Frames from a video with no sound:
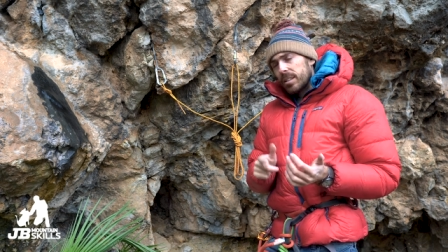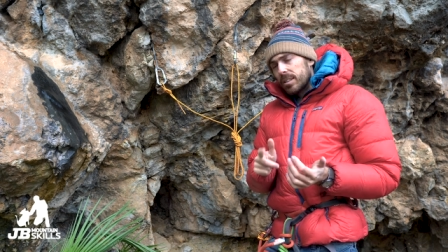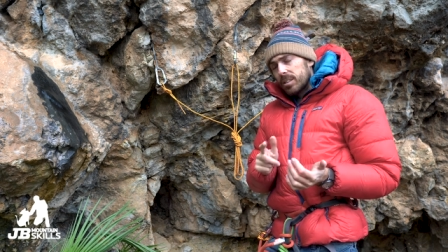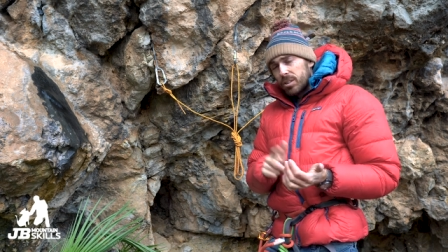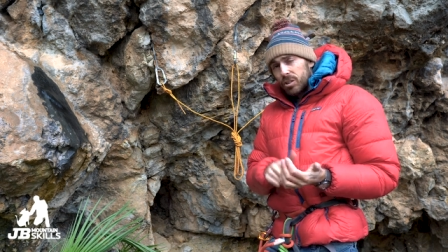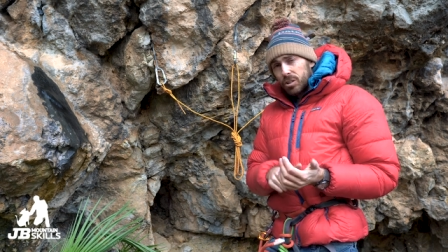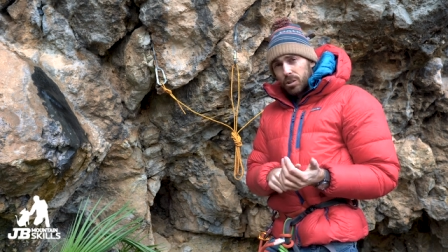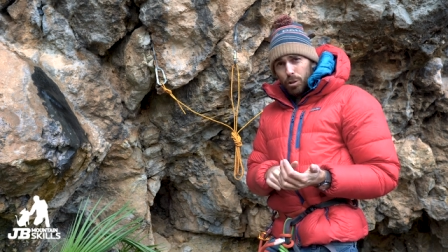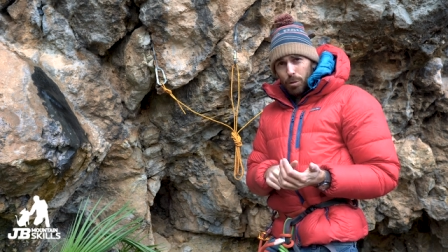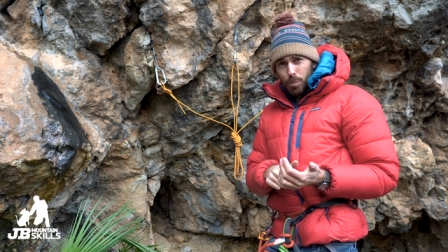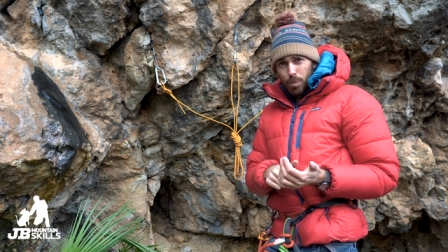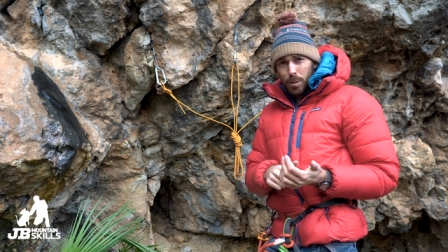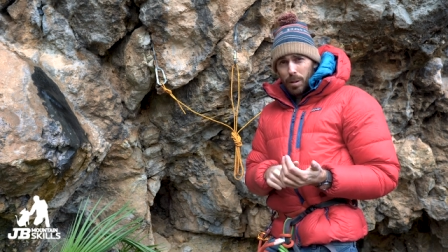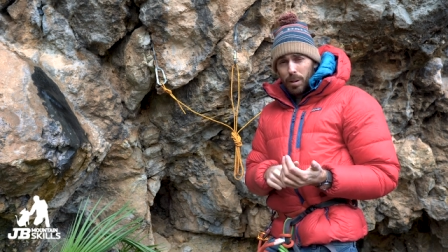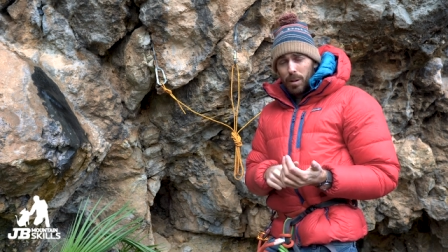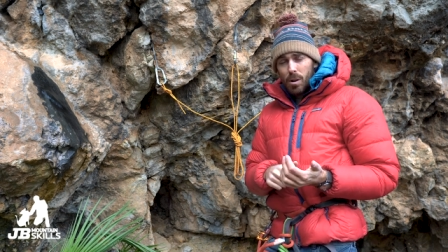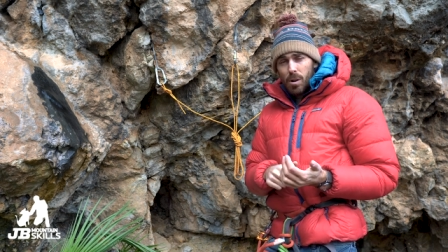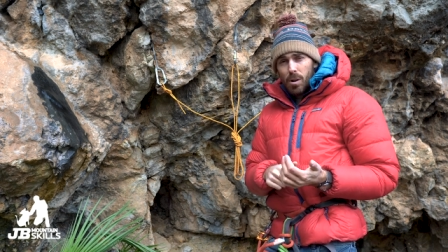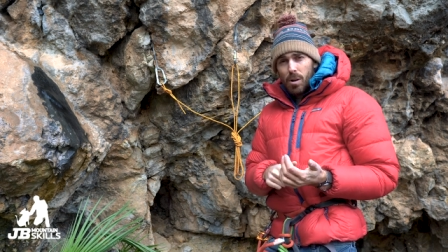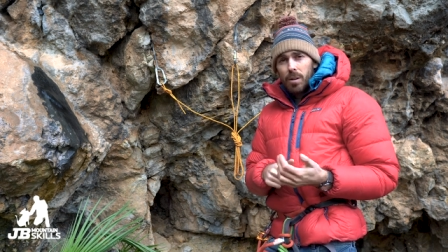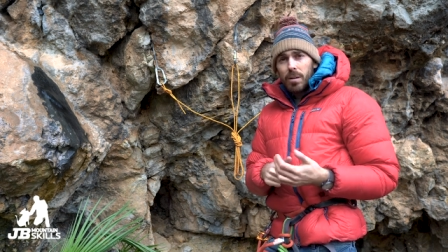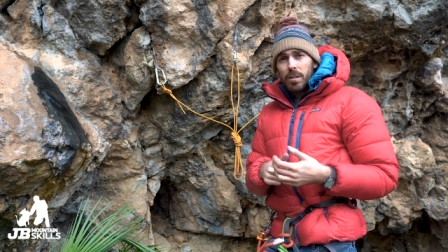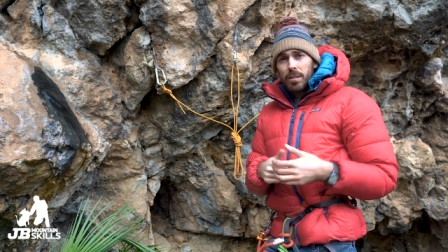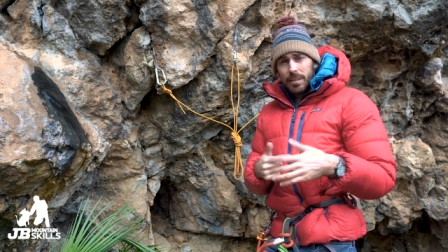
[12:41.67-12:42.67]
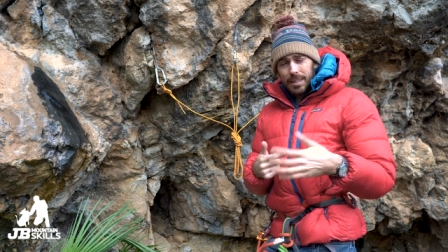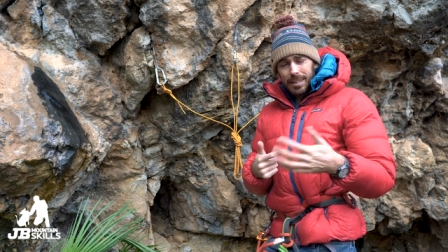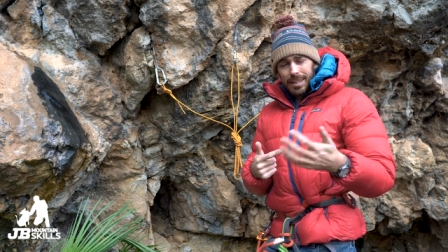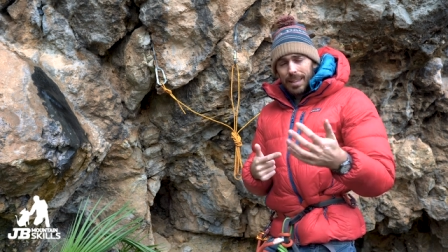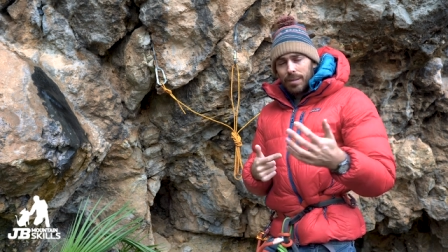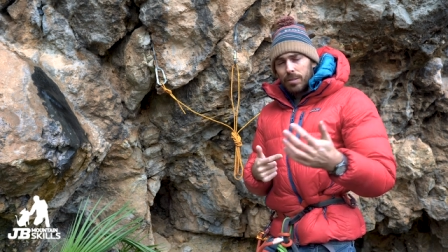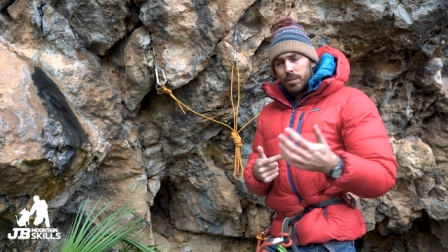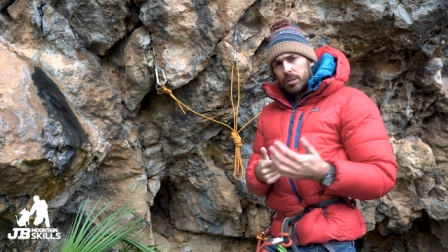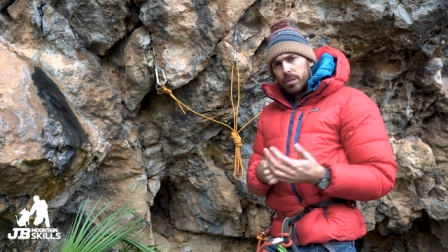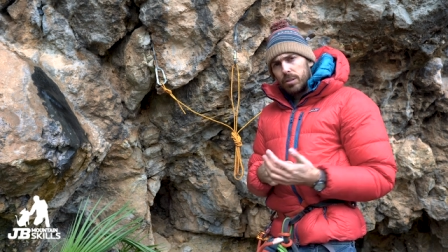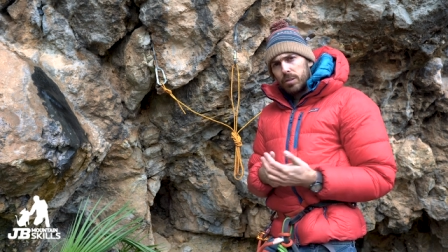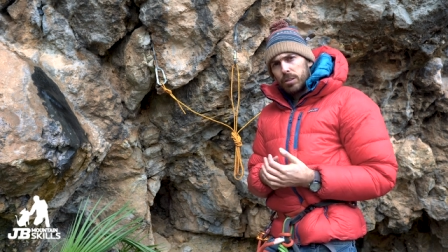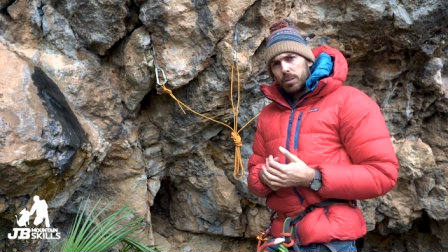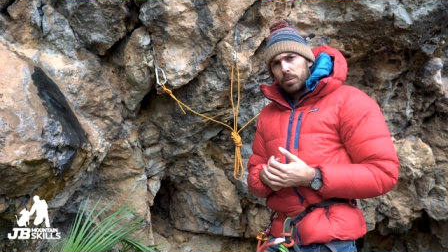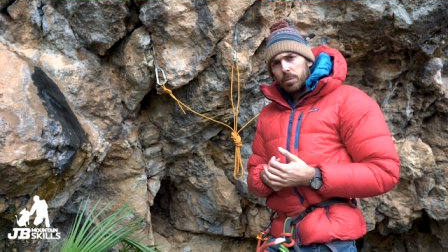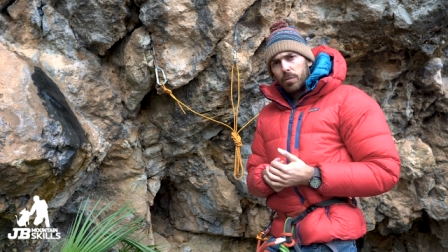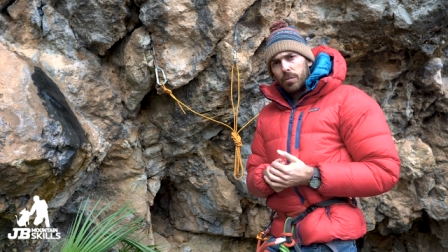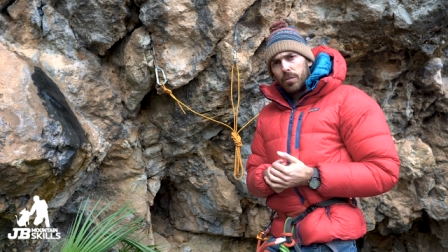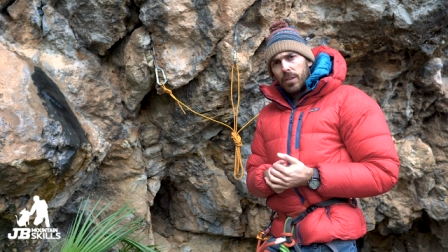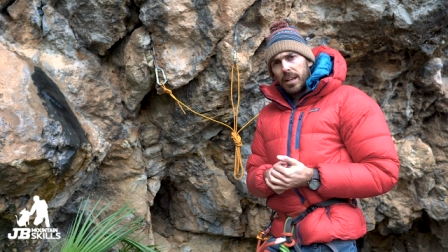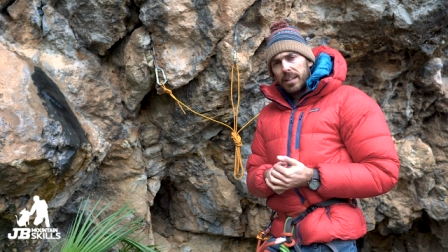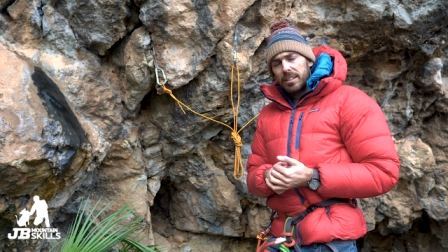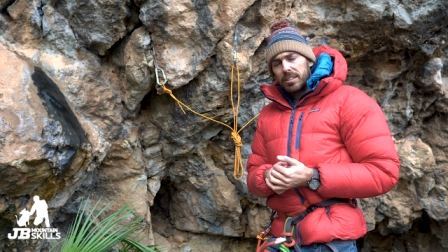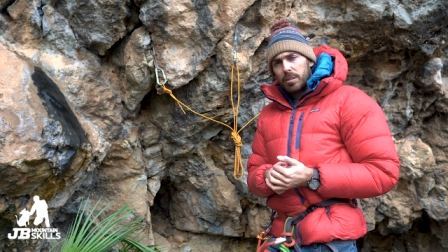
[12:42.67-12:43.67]
Super long, gives you some
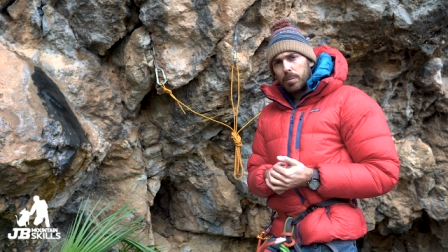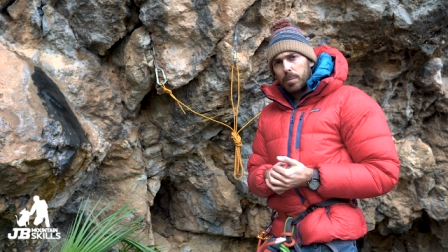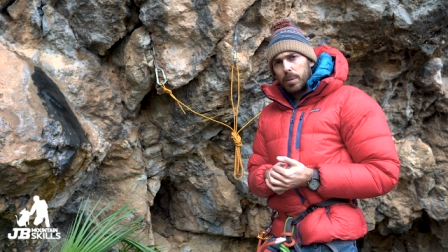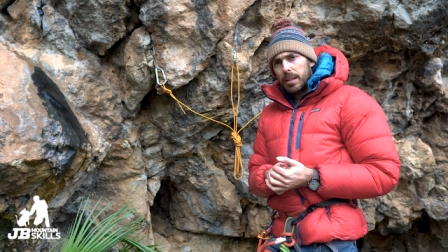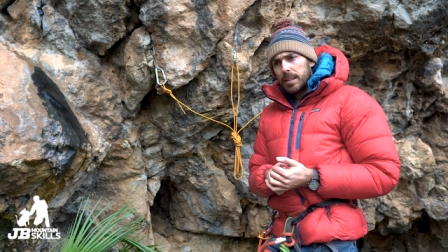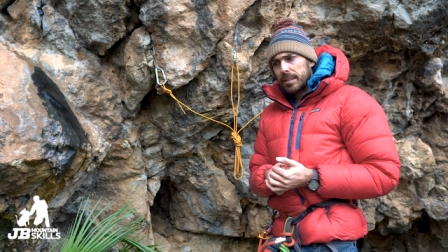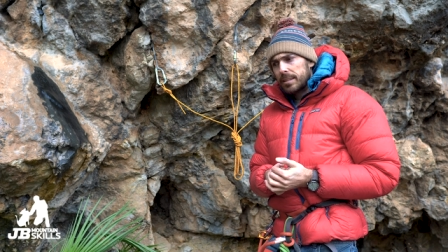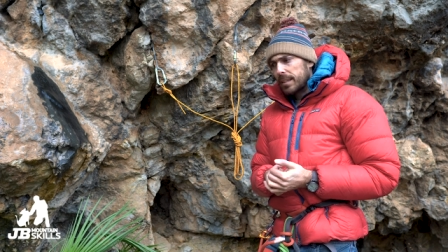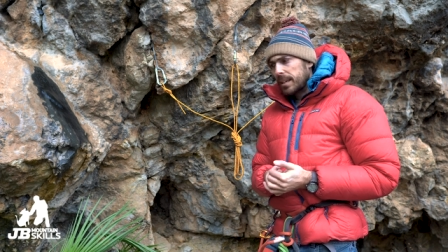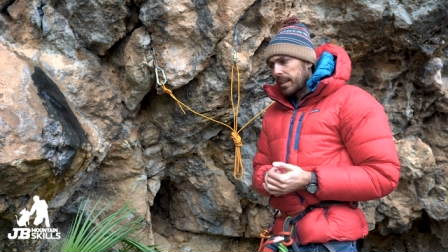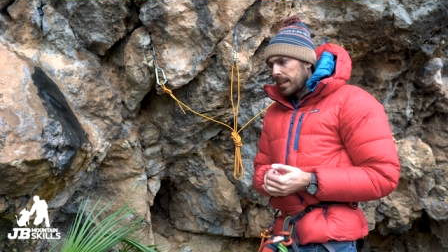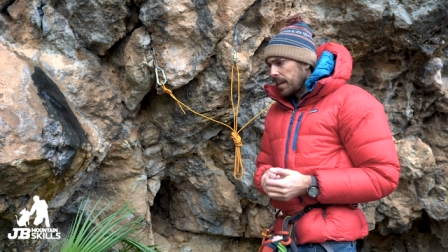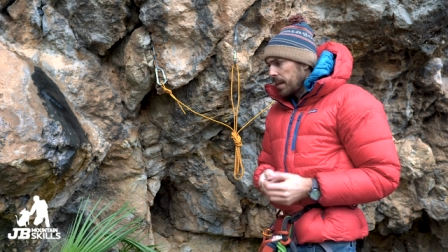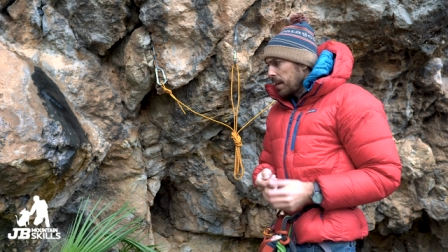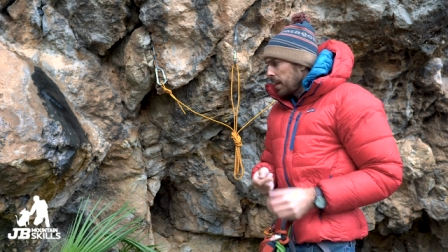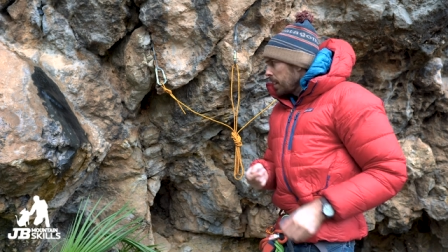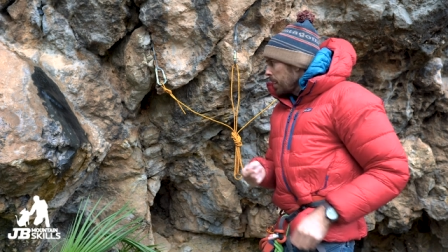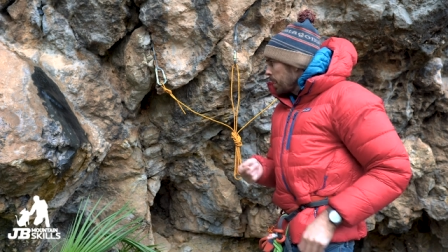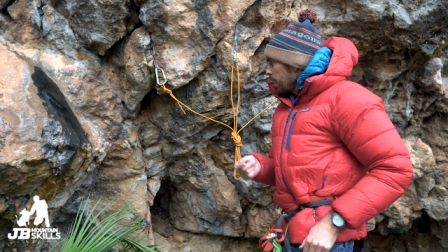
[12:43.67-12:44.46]
flexibility.